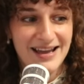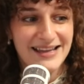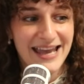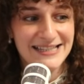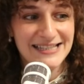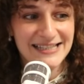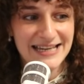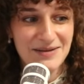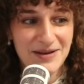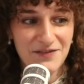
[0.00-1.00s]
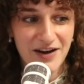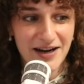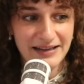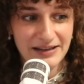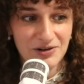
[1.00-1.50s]
Kay said, Did he mean
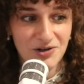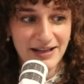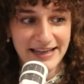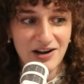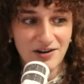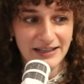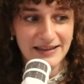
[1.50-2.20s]
very little? Like he hardly